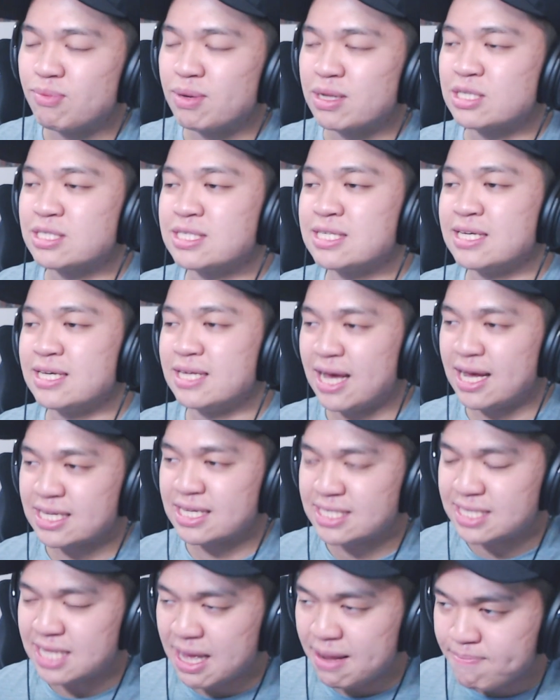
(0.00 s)
but still
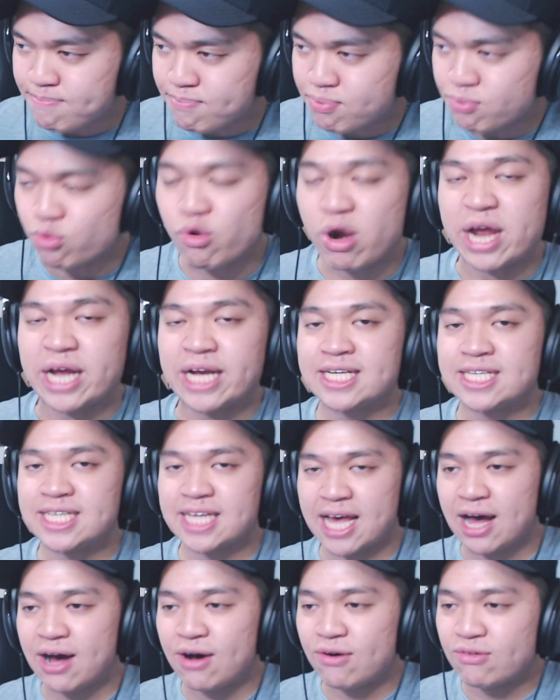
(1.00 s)
has that
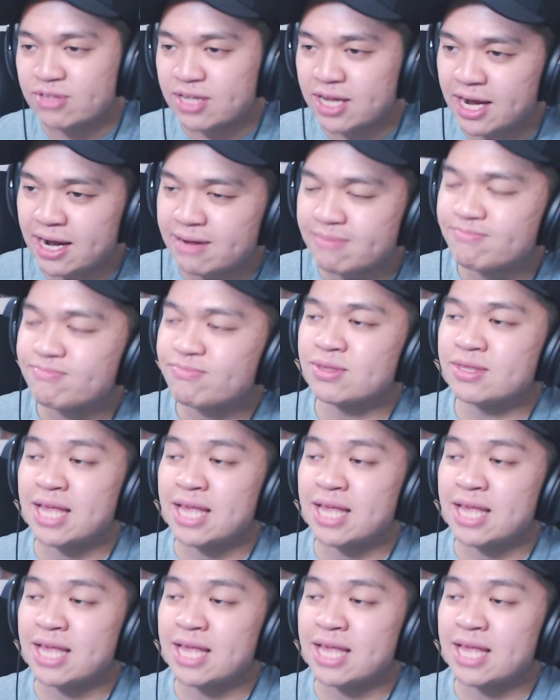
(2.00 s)
breakdown that